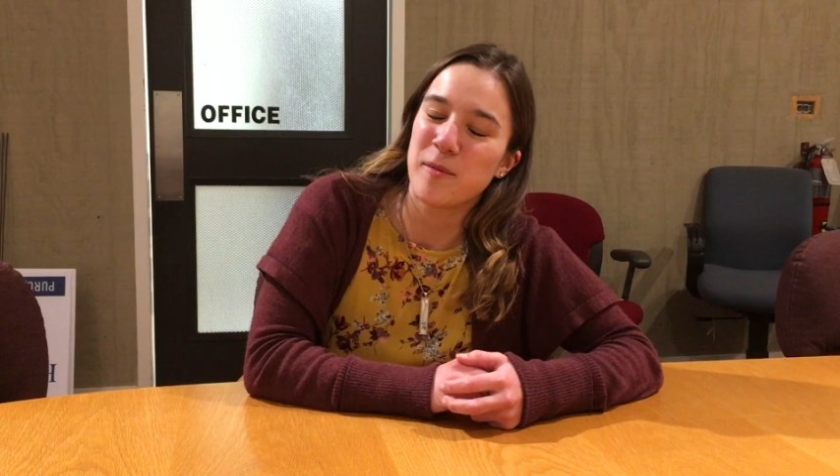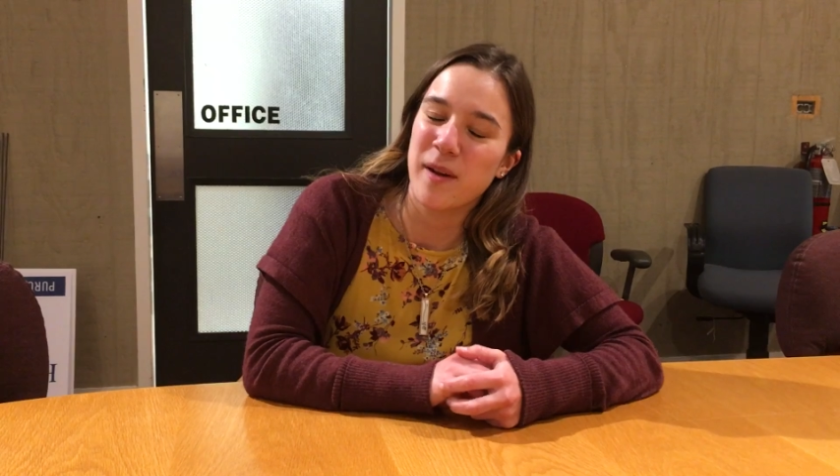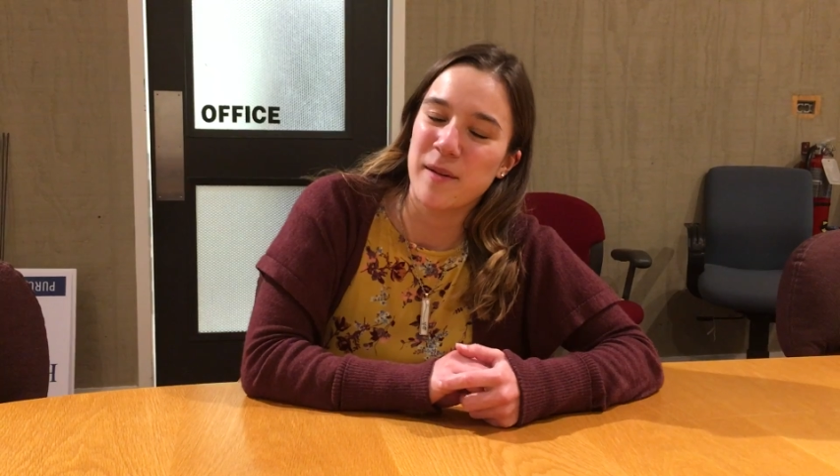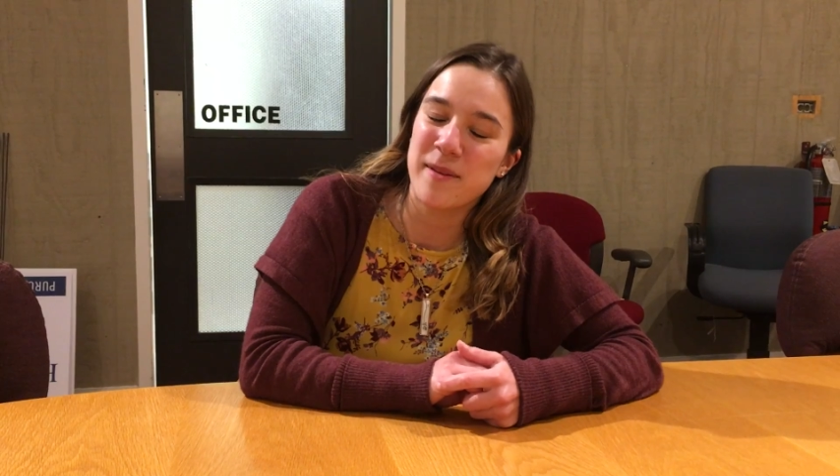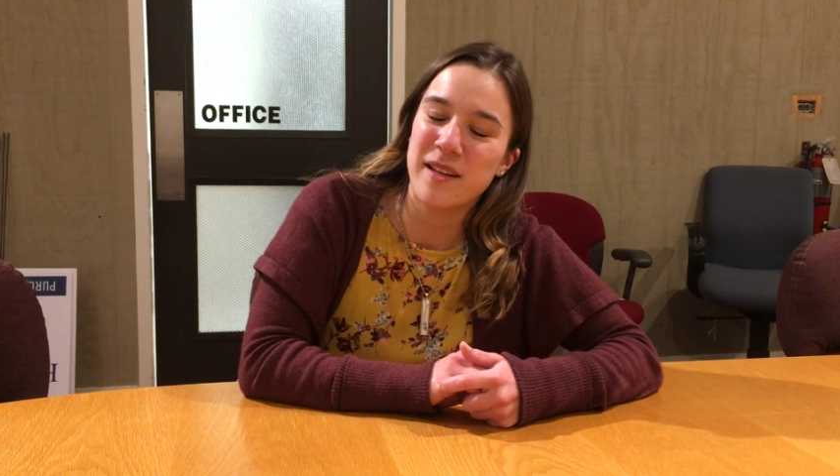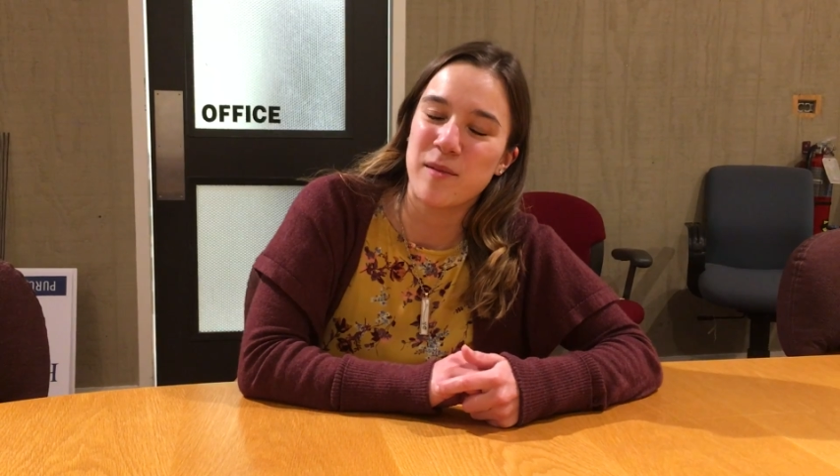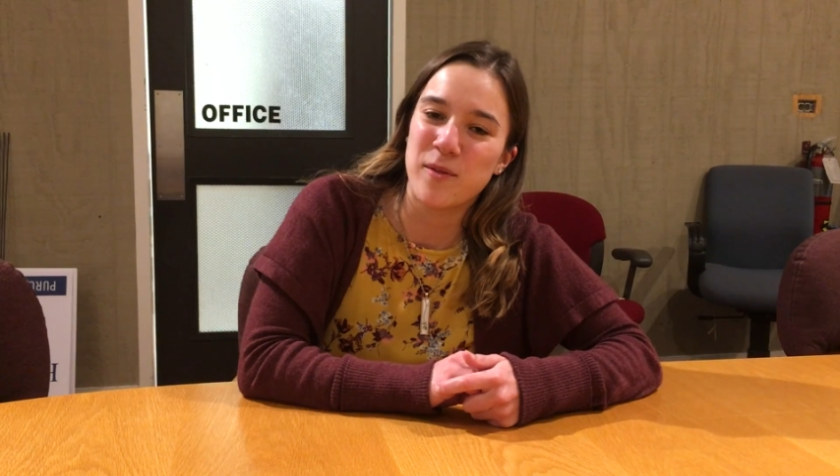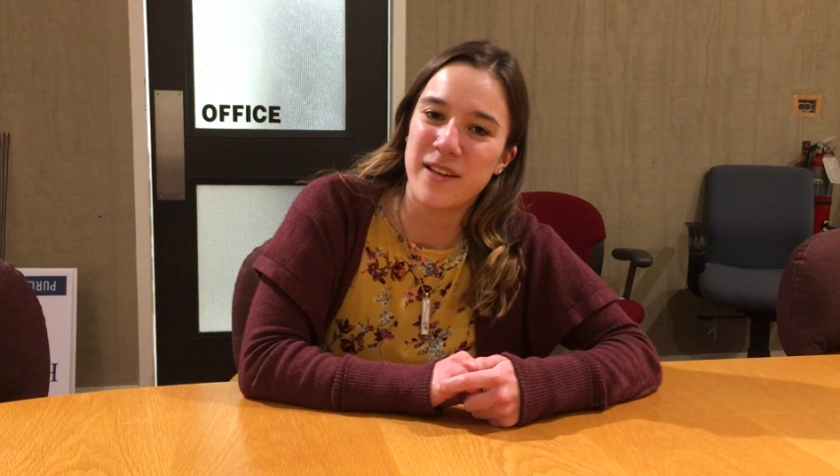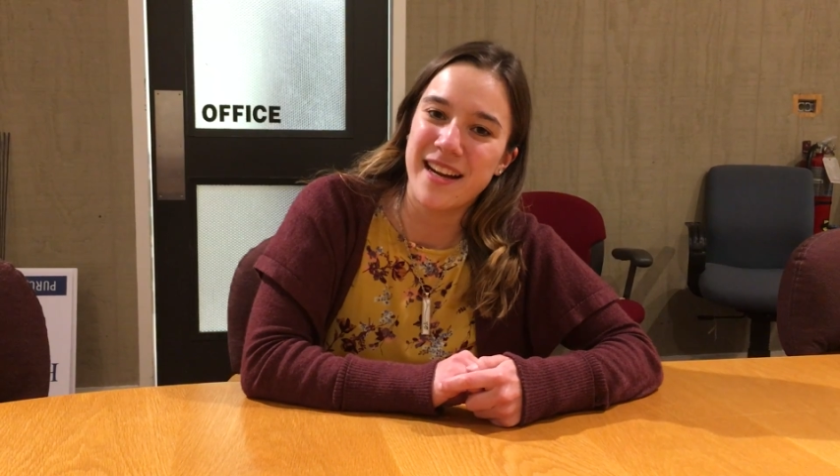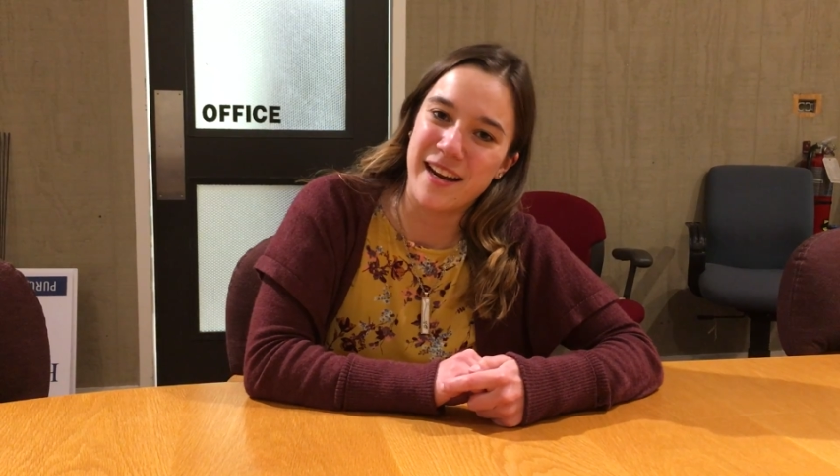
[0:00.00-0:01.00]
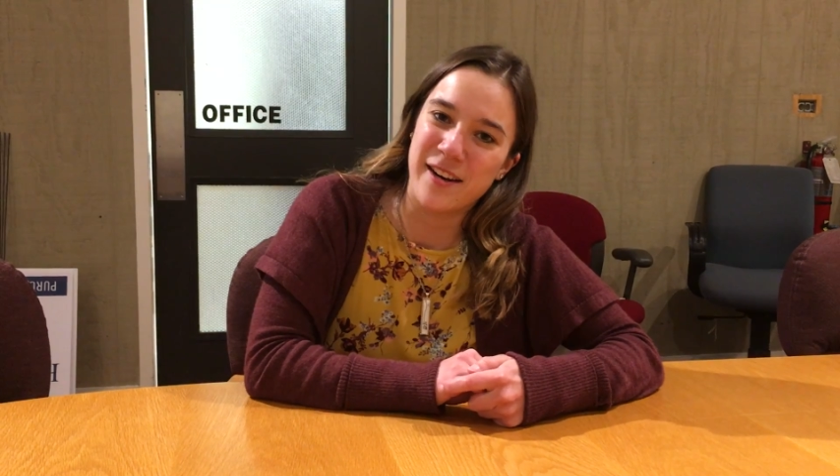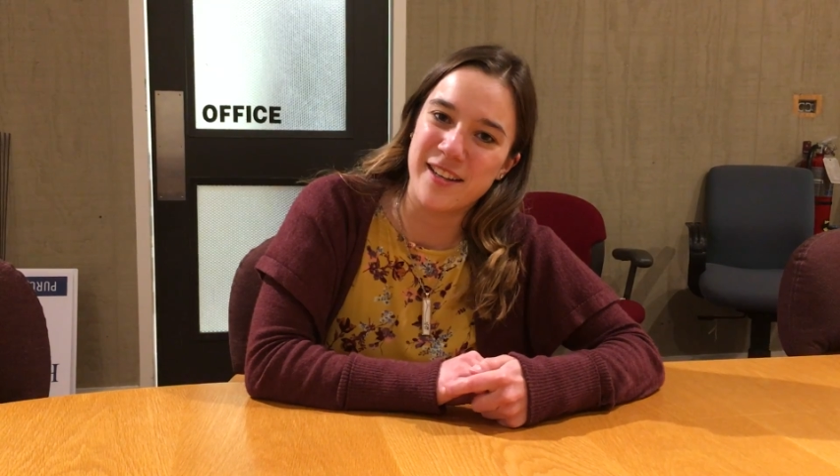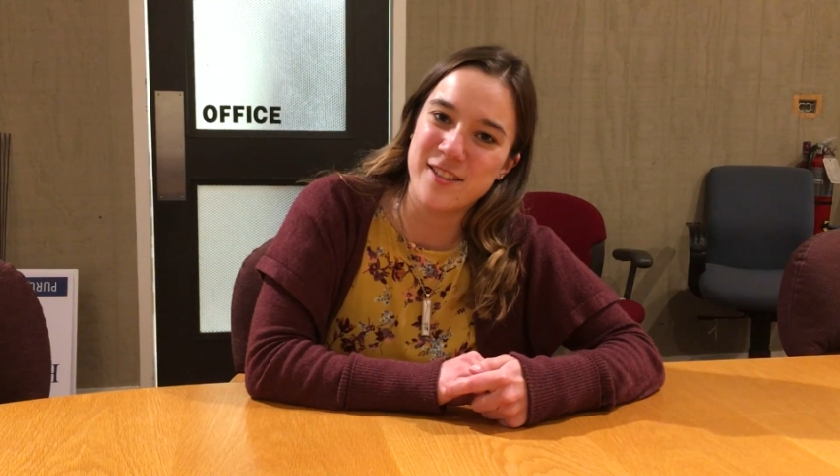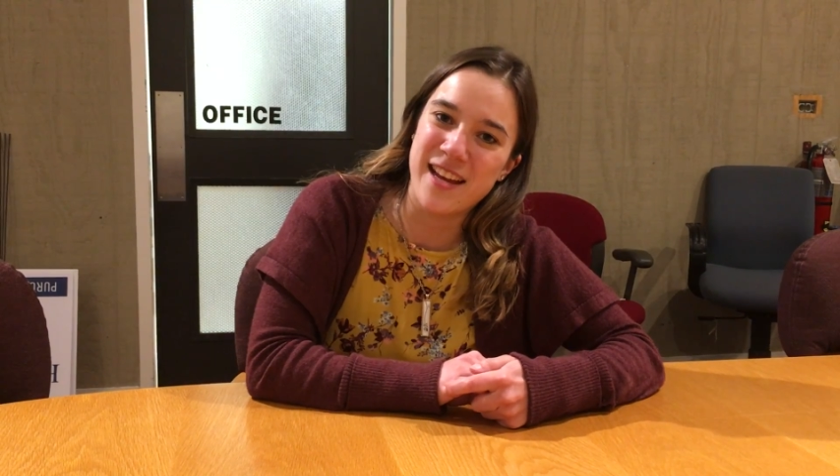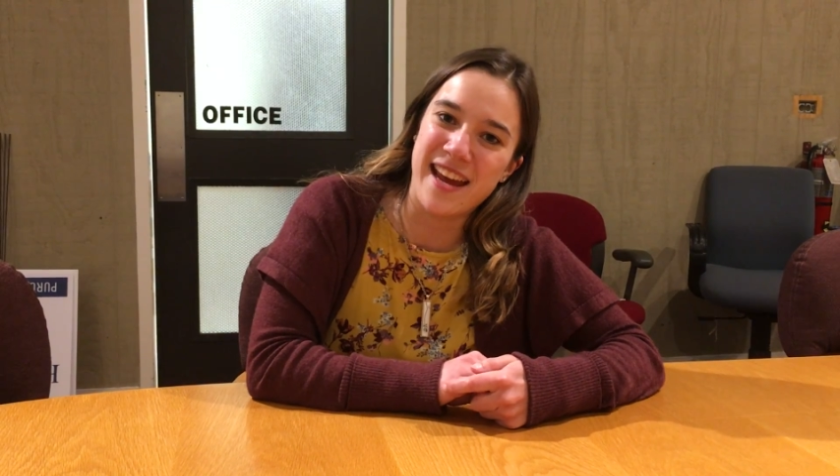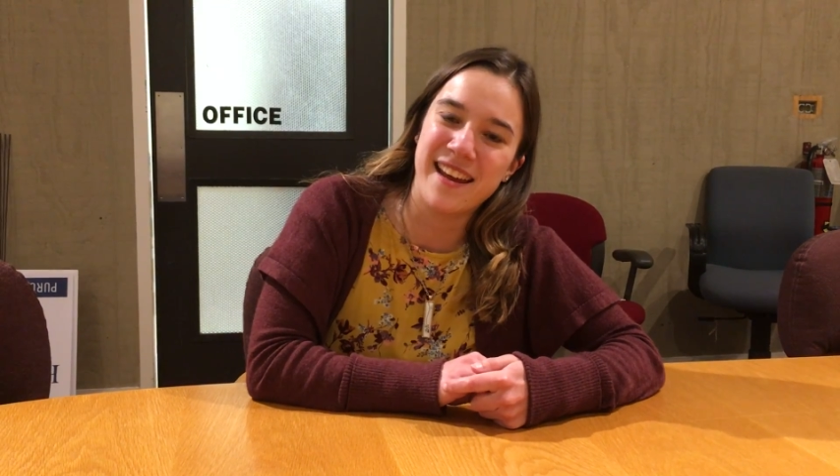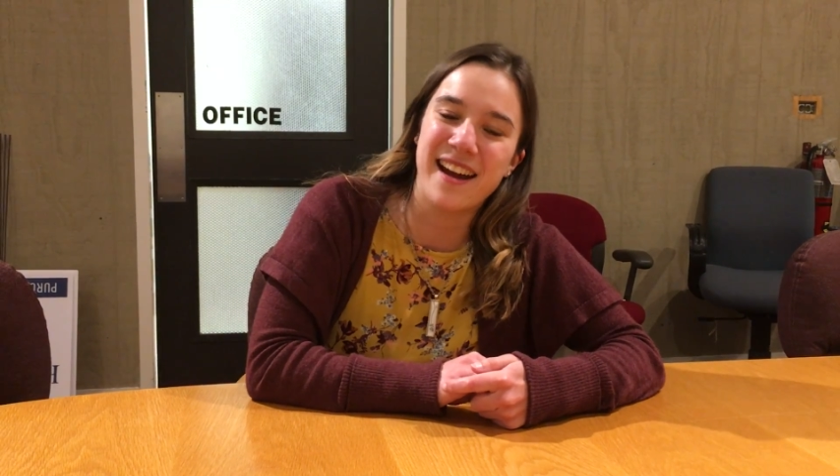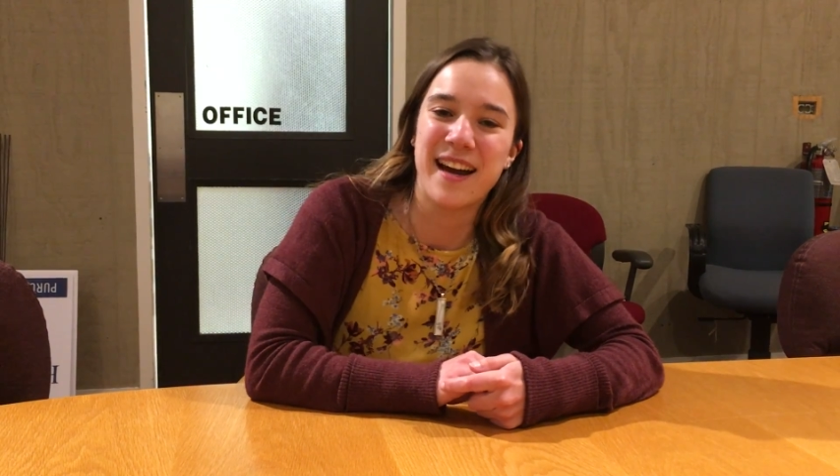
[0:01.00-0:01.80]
would probably be Community Heritage Day.